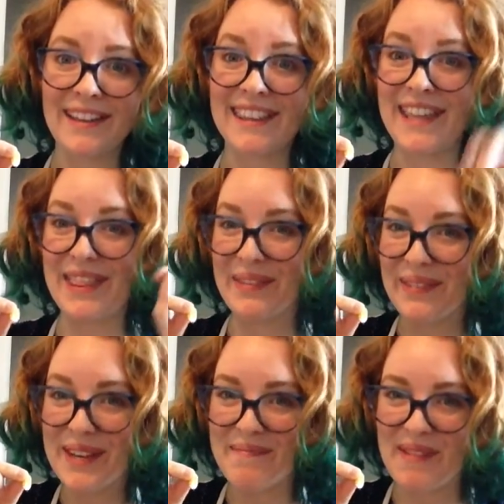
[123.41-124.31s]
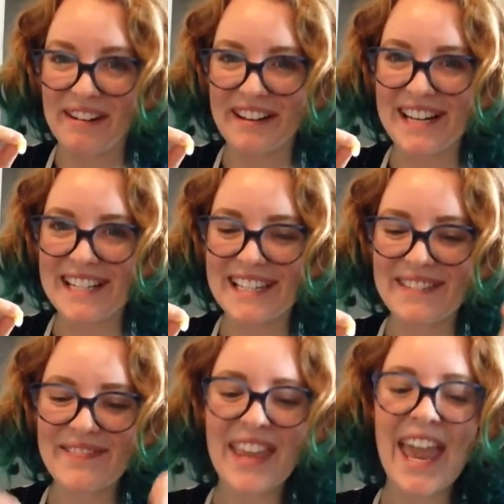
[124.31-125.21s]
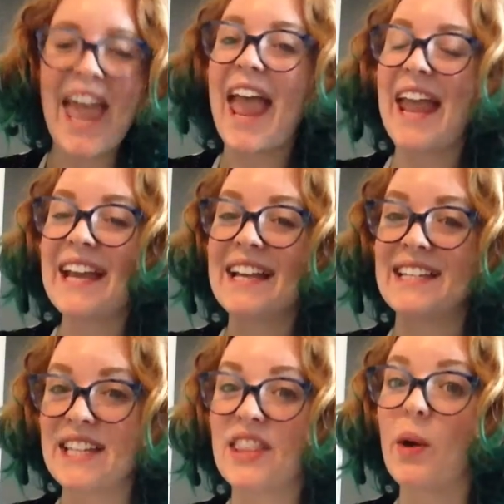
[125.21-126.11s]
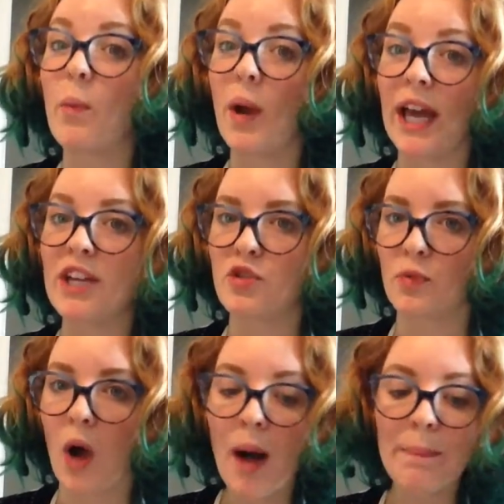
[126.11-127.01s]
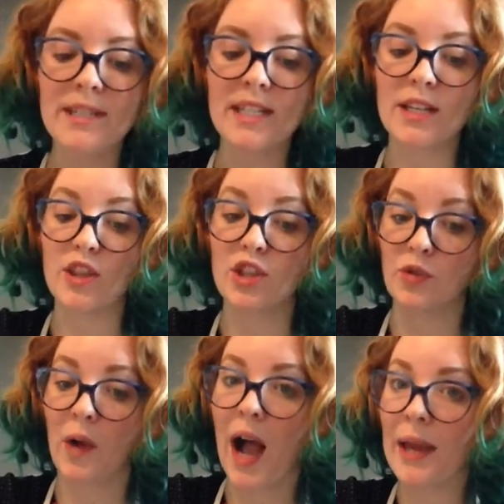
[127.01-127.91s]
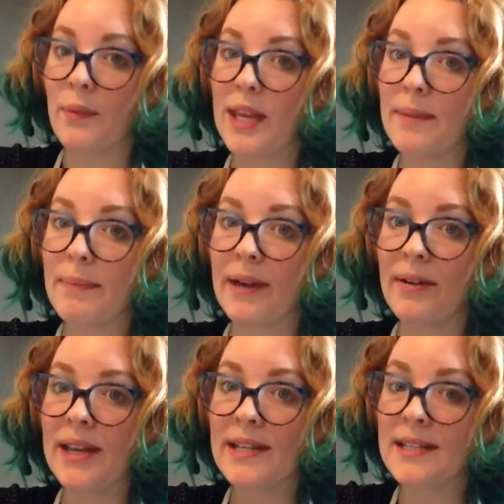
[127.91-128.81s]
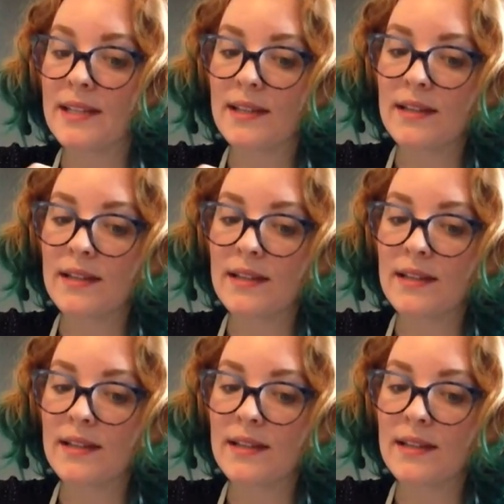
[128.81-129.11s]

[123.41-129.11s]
than the wheat berries, and that when I dropped the dry wheat berries,